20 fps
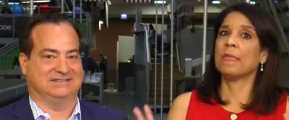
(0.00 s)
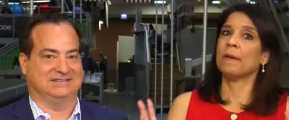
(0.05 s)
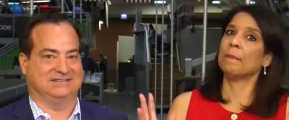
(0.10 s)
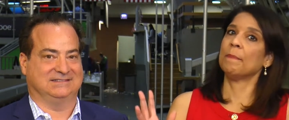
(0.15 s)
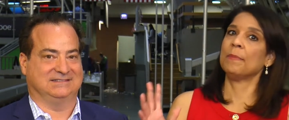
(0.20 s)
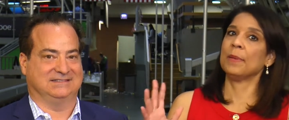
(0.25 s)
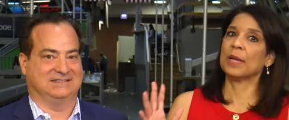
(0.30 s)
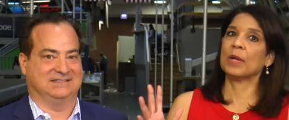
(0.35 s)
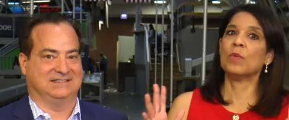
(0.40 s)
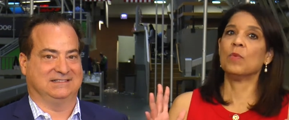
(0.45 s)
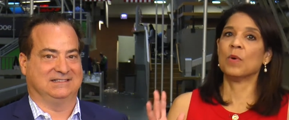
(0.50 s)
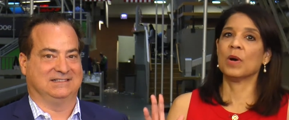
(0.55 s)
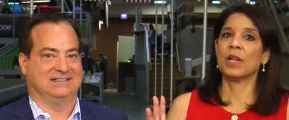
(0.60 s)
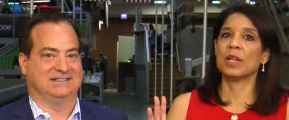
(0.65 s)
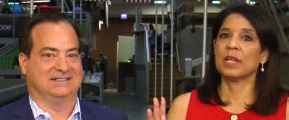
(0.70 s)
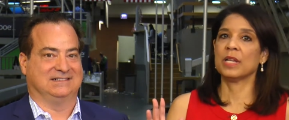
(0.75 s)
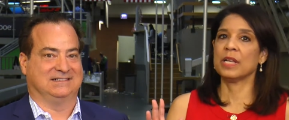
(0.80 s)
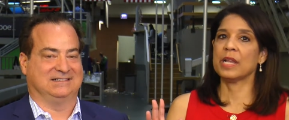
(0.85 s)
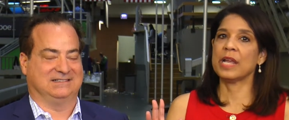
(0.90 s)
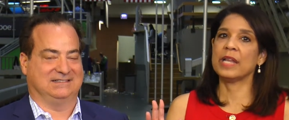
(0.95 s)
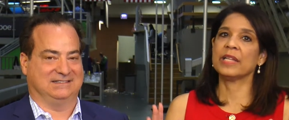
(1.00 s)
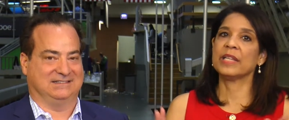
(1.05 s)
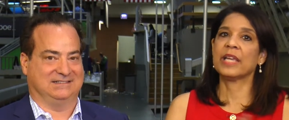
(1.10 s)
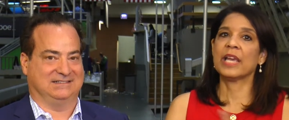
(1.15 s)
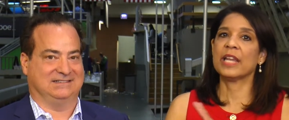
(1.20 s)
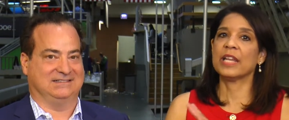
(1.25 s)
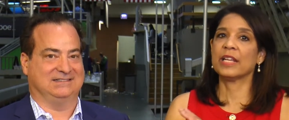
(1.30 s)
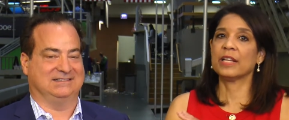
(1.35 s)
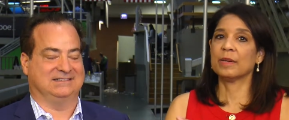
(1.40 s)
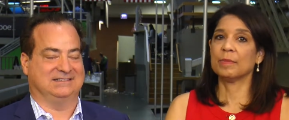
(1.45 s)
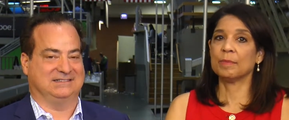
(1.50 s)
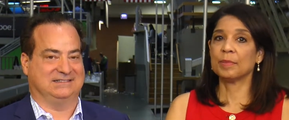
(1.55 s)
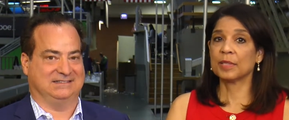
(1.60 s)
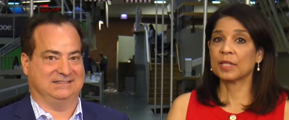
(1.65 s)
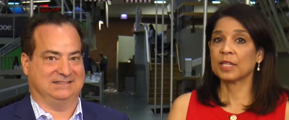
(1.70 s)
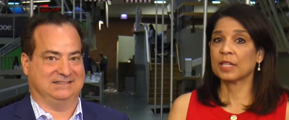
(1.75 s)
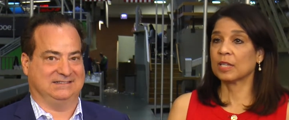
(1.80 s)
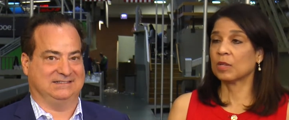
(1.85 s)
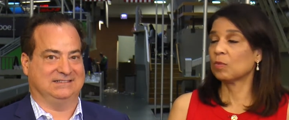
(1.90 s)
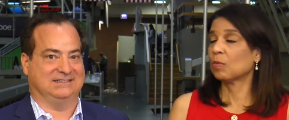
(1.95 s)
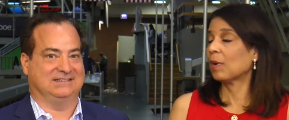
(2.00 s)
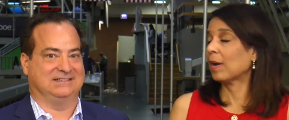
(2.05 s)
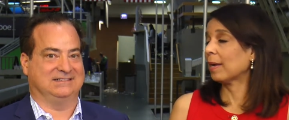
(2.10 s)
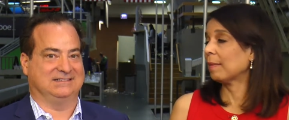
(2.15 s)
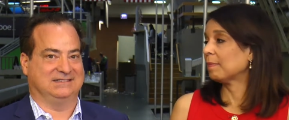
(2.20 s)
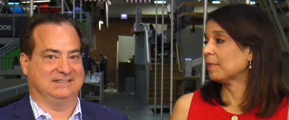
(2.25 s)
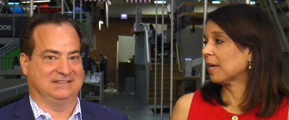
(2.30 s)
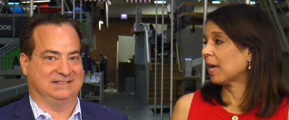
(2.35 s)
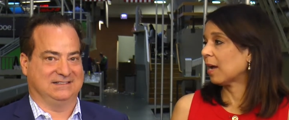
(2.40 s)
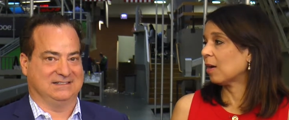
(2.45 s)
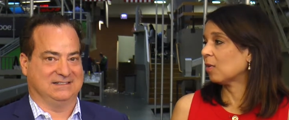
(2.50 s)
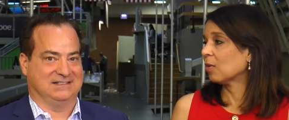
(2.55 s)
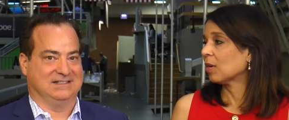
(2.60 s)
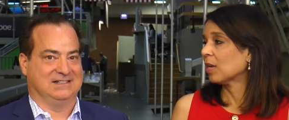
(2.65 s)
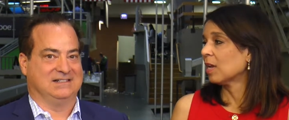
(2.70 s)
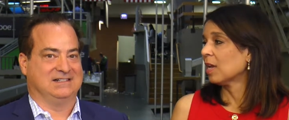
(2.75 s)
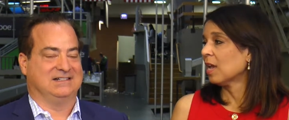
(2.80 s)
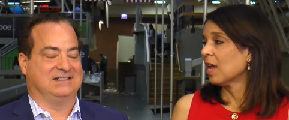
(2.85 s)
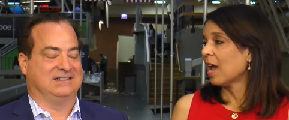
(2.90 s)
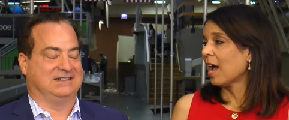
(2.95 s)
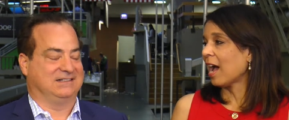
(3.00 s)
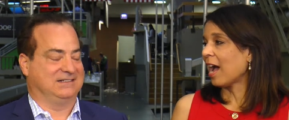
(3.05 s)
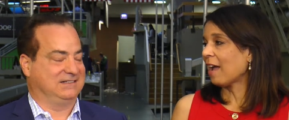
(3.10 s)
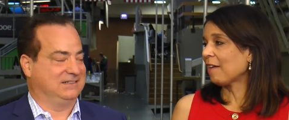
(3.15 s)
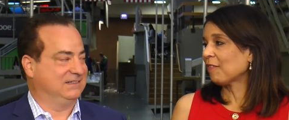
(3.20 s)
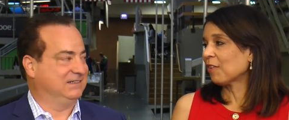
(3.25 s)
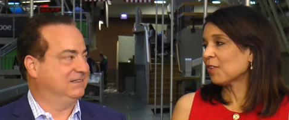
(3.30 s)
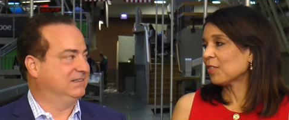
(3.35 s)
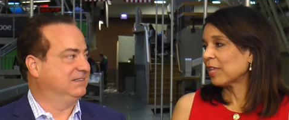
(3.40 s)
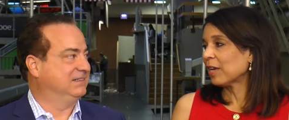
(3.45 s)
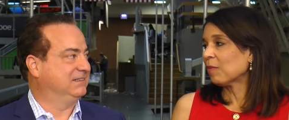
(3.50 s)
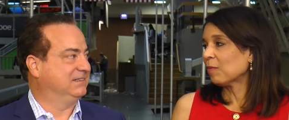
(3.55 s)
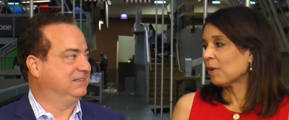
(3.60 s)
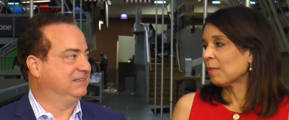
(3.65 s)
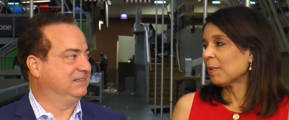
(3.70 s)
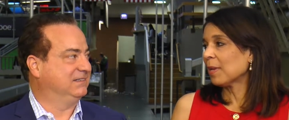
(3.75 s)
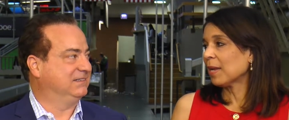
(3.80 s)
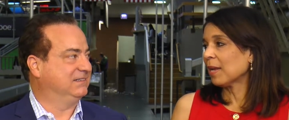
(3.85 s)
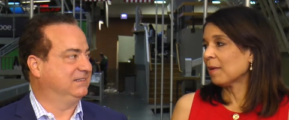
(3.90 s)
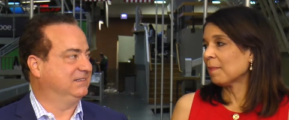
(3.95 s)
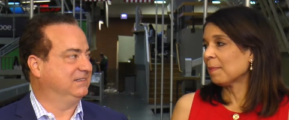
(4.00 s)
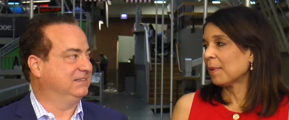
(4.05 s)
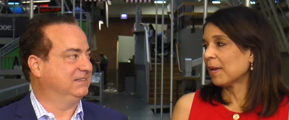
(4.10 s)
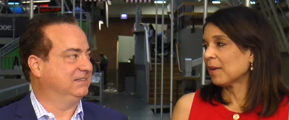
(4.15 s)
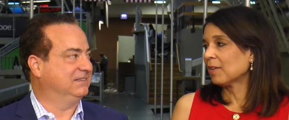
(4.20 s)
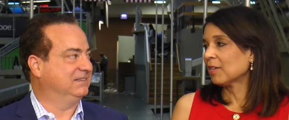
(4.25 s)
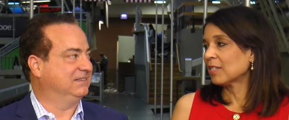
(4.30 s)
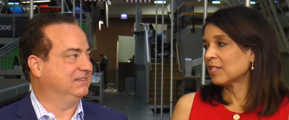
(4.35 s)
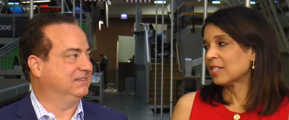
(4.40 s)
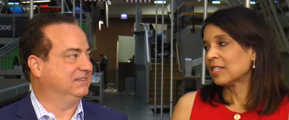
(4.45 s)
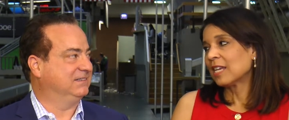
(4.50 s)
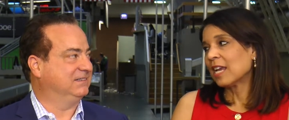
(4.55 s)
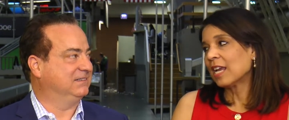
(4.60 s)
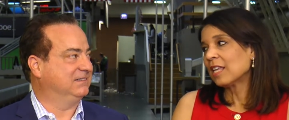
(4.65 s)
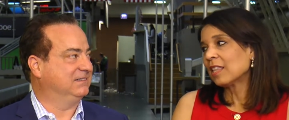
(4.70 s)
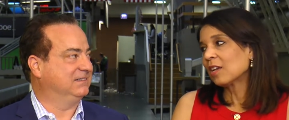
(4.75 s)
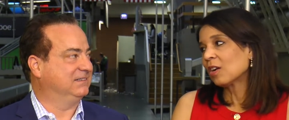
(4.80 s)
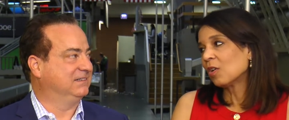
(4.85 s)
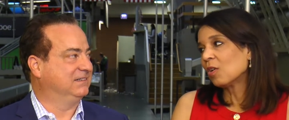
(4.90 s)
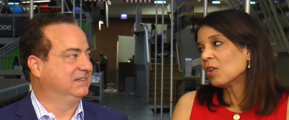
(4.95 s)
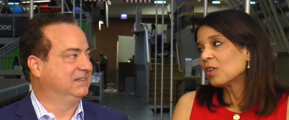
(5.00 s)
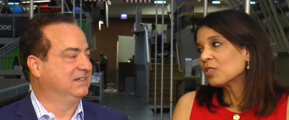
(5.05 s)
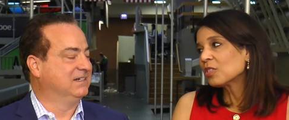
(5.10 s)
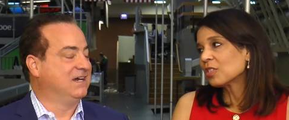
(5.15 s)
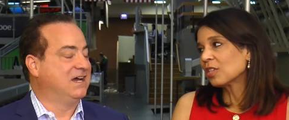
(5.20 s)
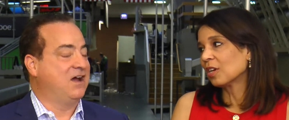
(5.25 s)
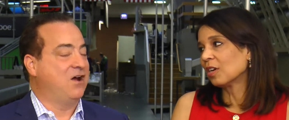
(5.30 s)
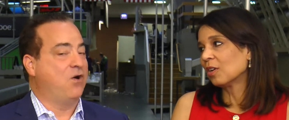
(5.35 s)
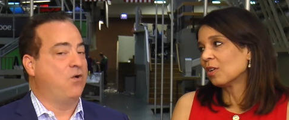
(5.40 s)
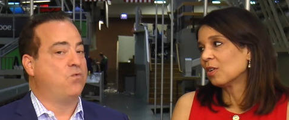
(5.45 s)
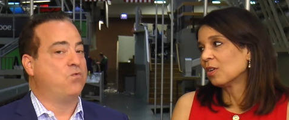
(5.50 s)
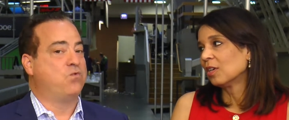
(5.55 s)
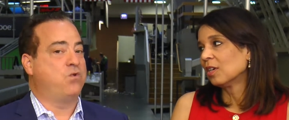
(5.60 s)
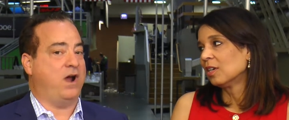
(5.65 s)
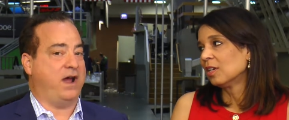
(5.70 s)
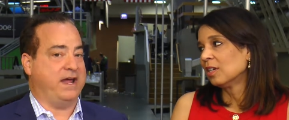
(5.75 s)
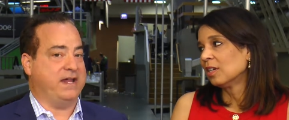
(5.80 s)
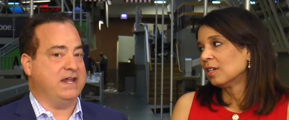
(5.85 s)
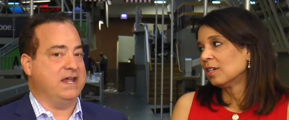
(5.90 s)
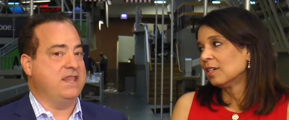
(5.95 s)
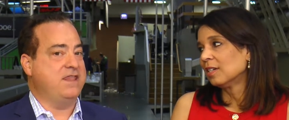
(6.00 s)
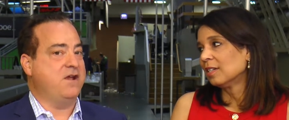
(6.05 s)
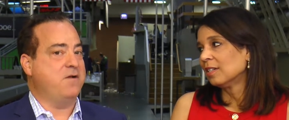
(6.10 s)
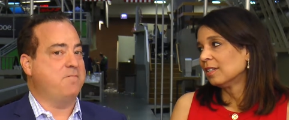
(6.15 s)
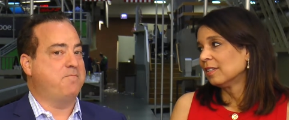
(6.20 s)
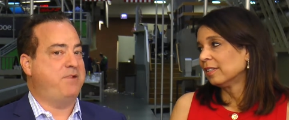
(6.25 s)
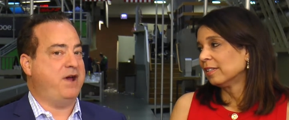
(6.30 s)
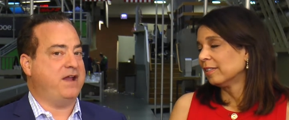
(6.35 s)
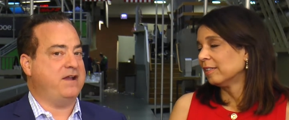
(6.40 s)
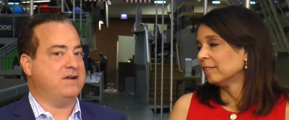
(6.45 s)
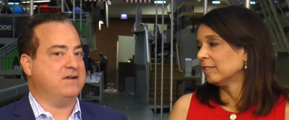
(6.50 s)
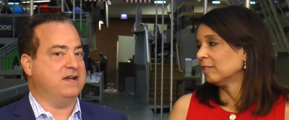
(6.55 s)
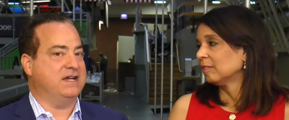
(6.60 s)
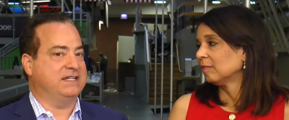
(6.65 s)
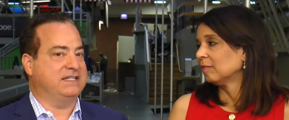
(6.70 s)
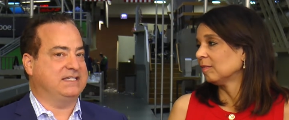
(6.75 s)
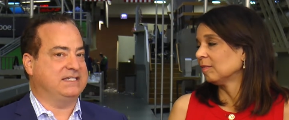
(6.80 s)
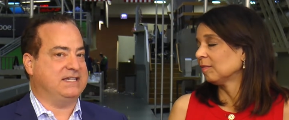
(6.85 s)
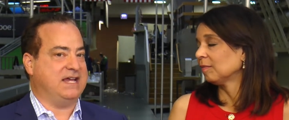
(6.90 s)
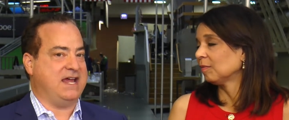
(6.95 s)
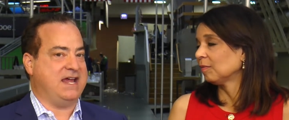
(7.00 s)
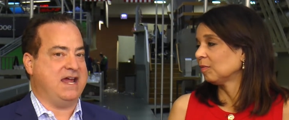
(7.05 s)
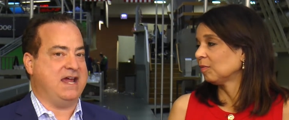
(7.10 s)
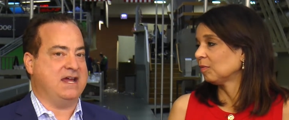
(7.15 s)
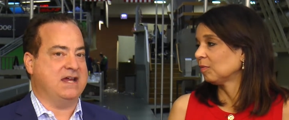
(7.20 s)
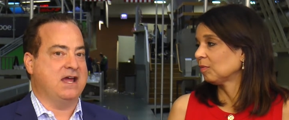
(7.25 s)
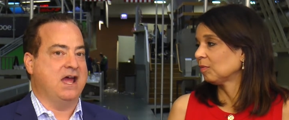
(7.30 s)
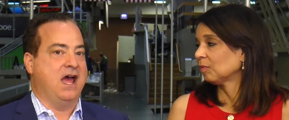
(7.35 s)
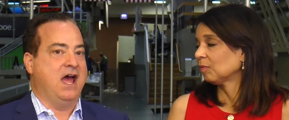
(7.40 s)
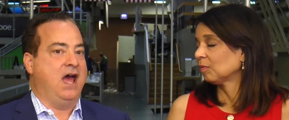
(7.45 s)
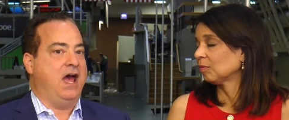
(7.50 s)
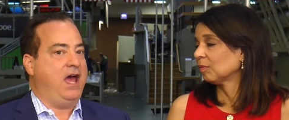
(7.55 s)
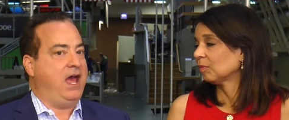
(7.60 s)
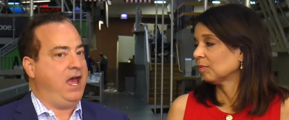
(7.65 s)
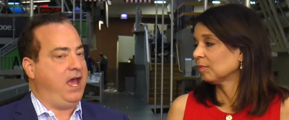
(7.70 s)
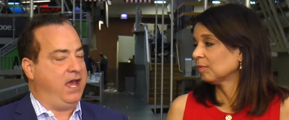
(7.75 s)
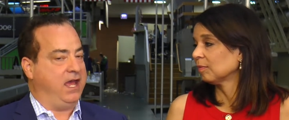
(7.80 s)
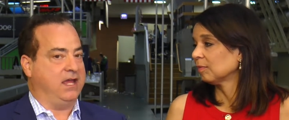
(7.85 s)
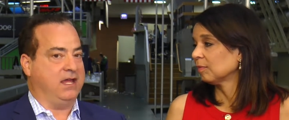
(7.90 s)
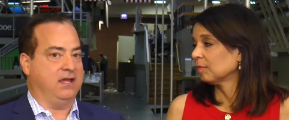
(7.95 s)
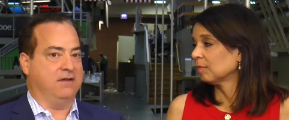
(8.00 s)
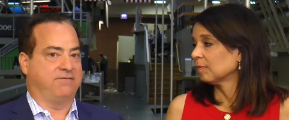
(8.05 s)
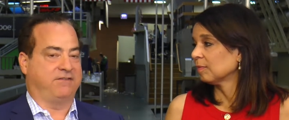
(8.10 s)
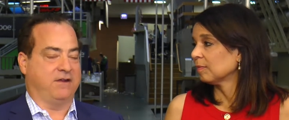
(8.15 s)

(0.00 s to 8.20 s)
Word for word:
Speaker 1: the big one and getting completely wiped out. I've heard that women are better at staying the course, though.
Speaker 2: Right, and they're better at saying, hey, if